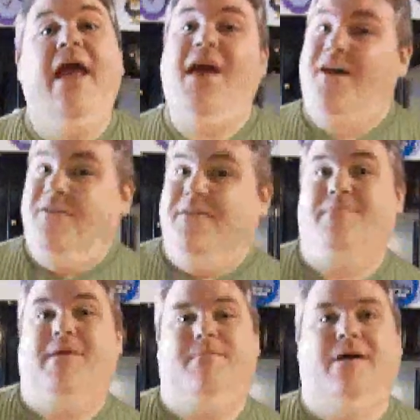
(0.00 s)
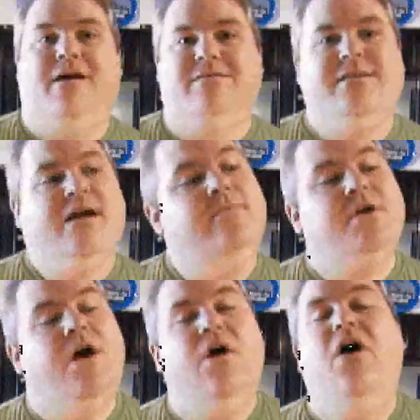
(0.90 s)
Healthy meatball subs.
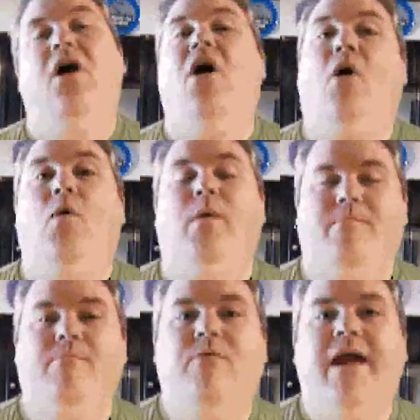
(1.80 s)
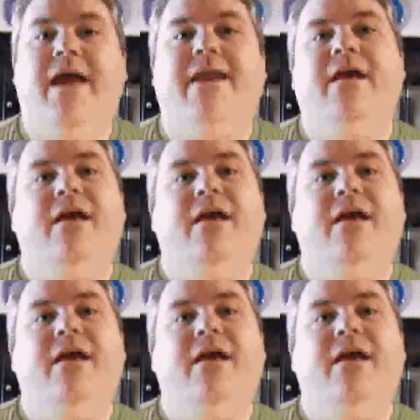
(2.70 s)
Whole wheat bread,